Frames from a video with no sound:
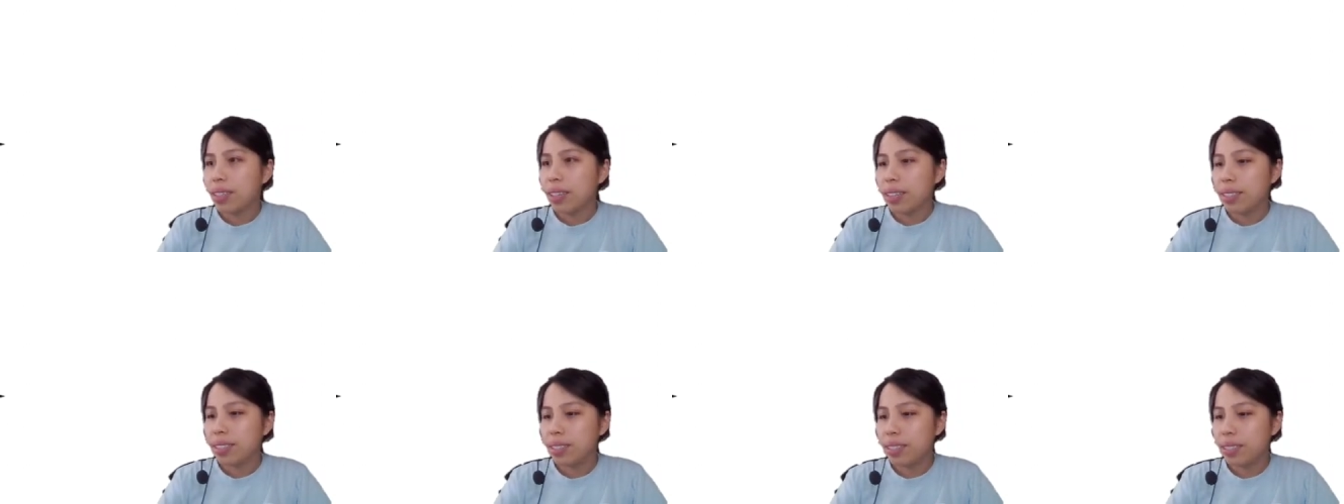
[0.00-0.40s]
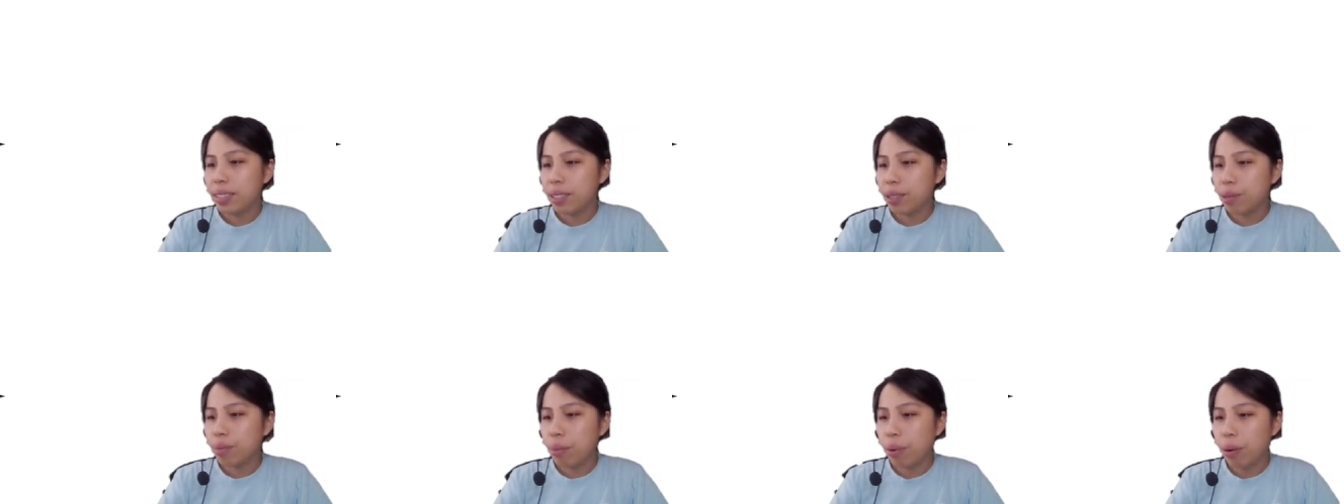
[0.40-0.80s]
A
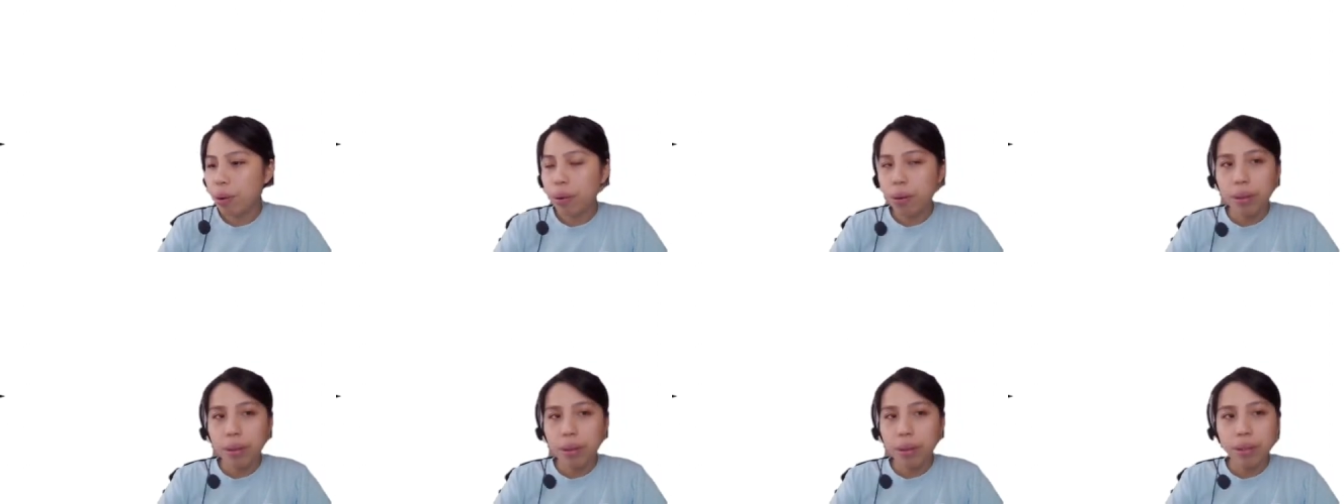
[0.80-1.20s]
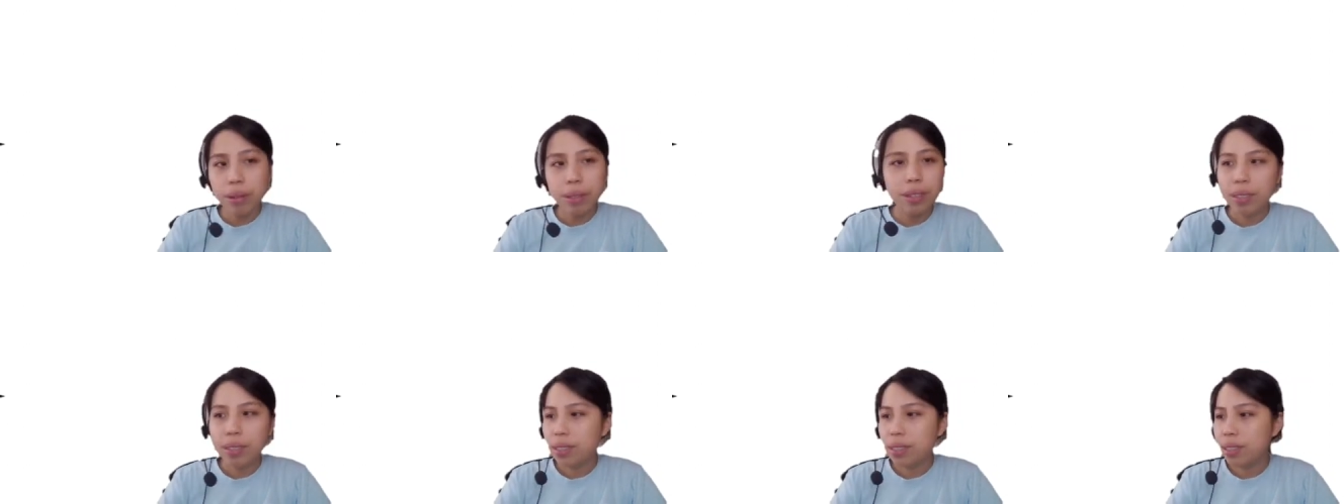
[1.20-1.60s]
steel ball
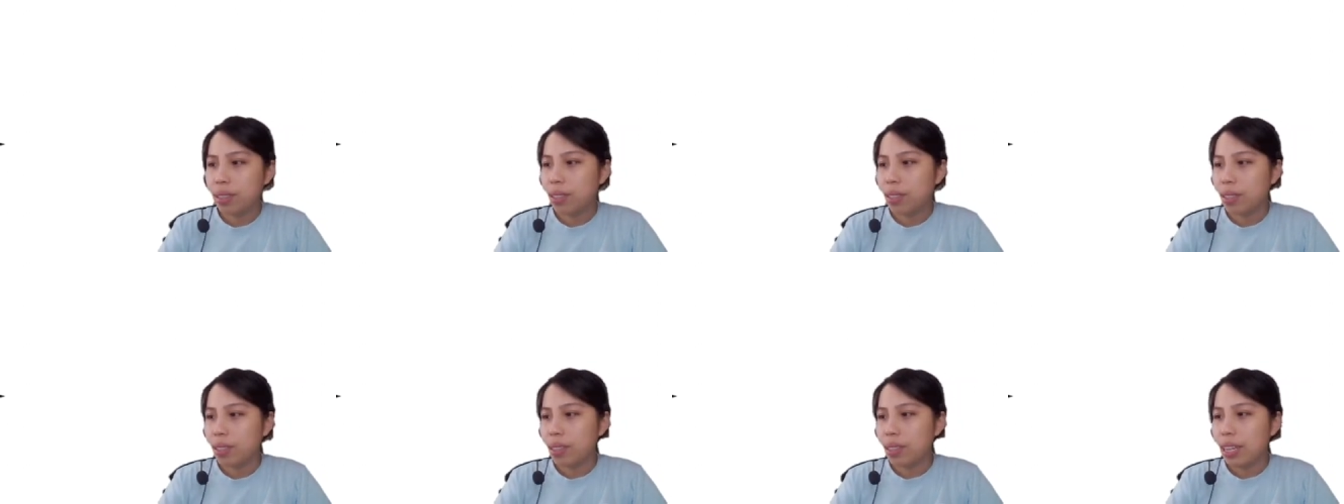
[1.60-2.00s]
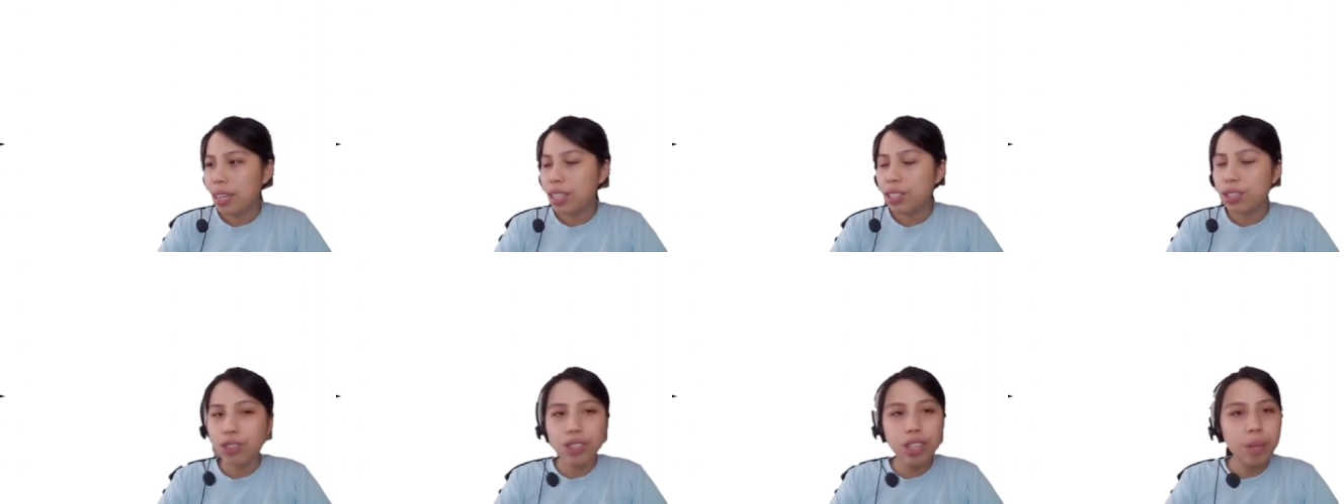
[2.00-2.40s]

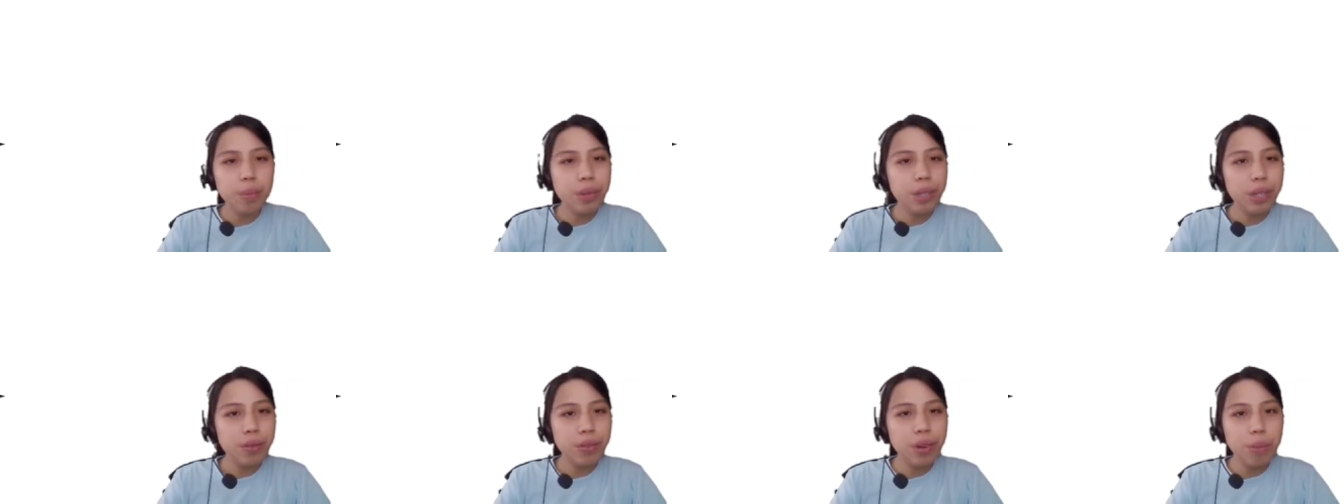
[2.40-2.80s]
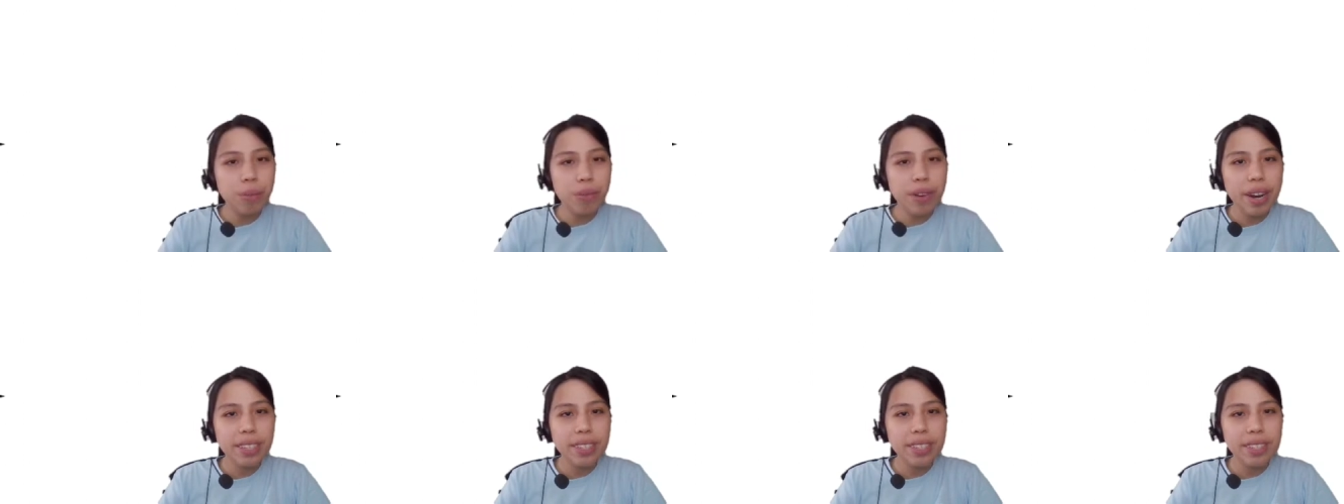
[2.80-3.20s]
is dropped from
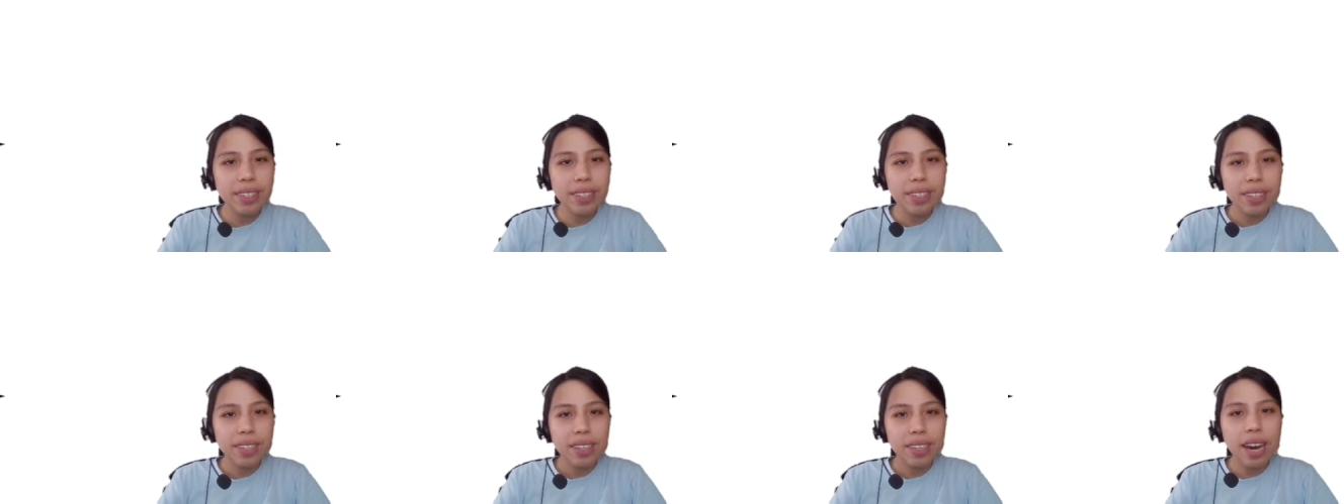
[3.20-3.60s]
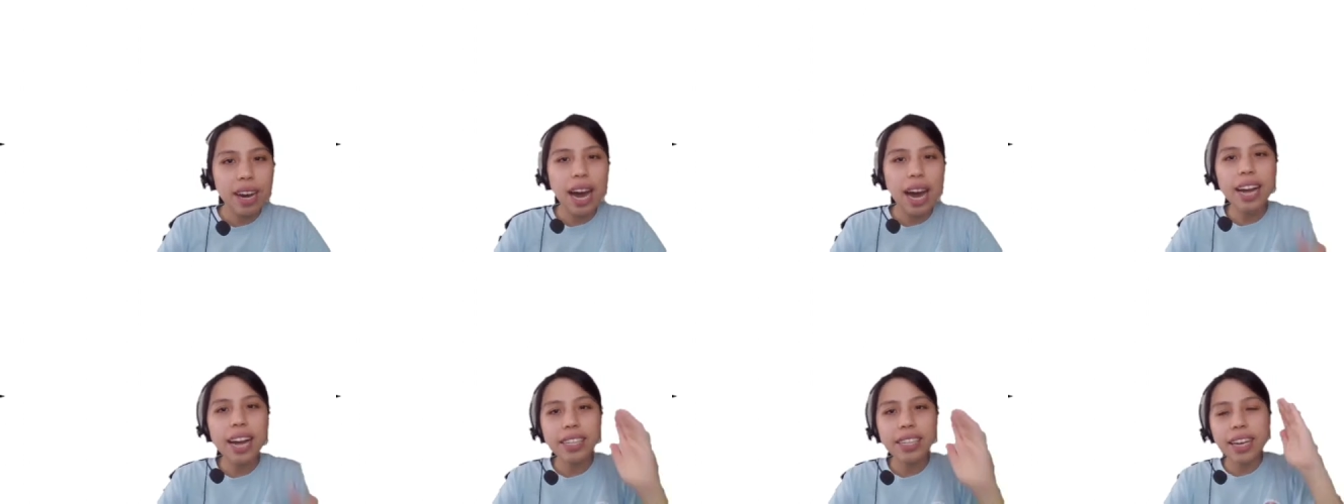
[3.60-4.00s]
rest a
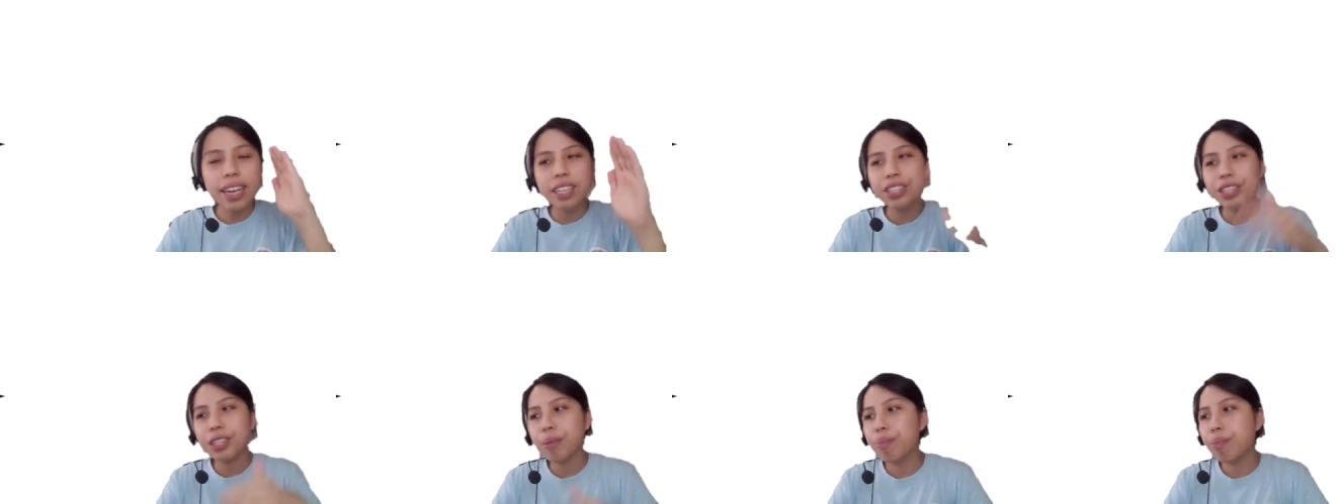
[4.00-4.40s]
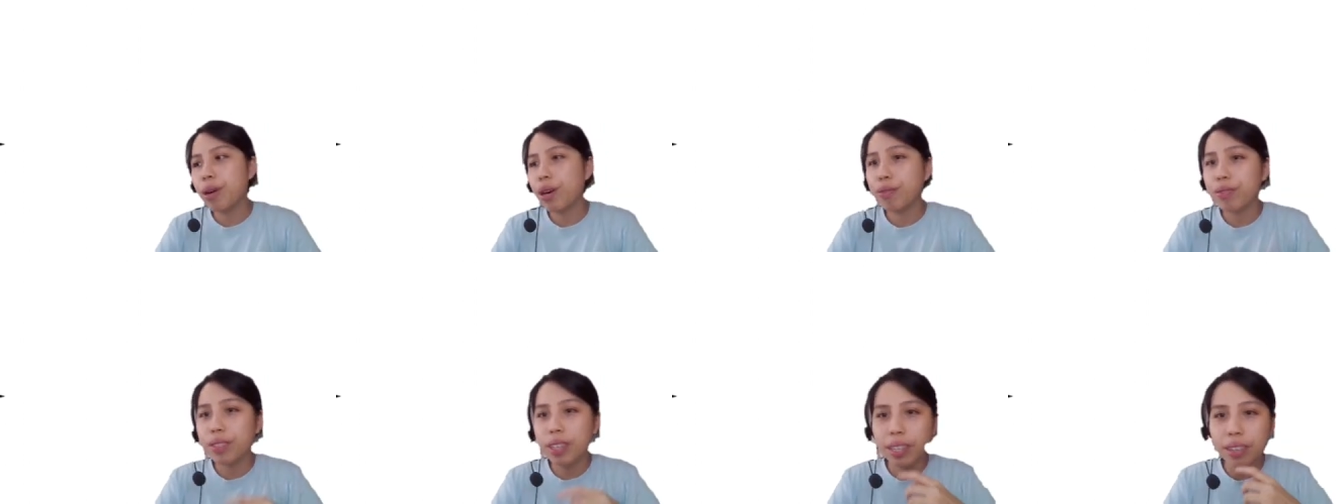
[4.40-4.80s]
height h
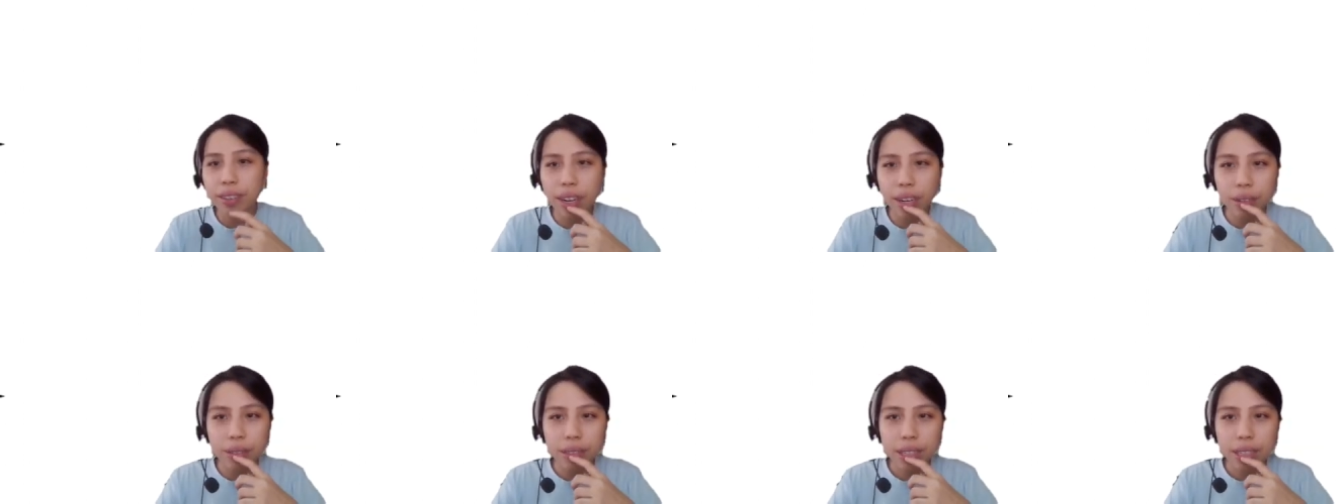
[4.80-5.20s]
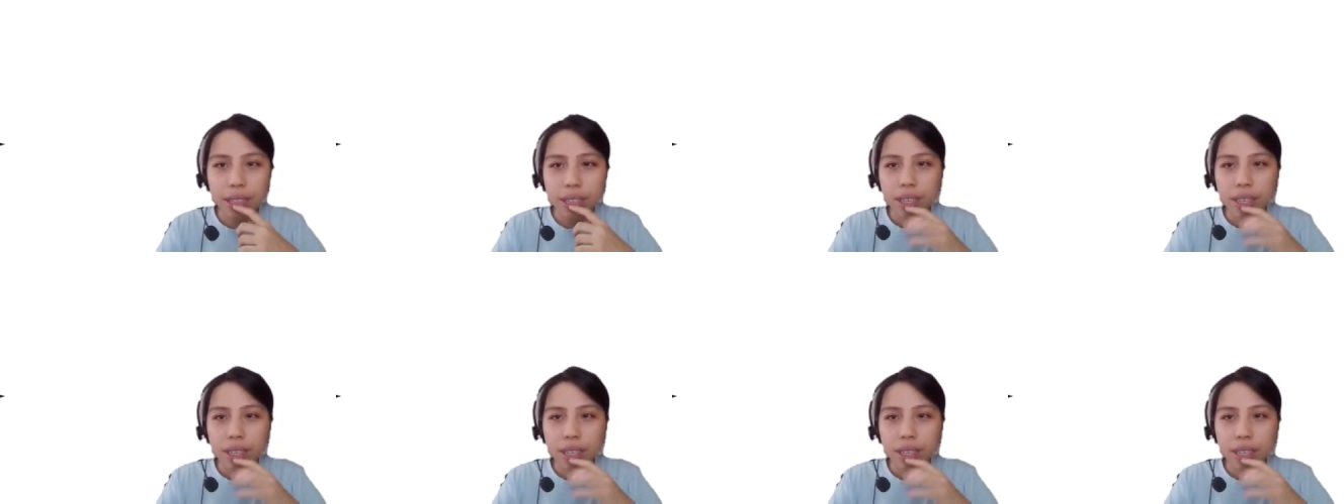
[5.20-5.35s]
above the ground.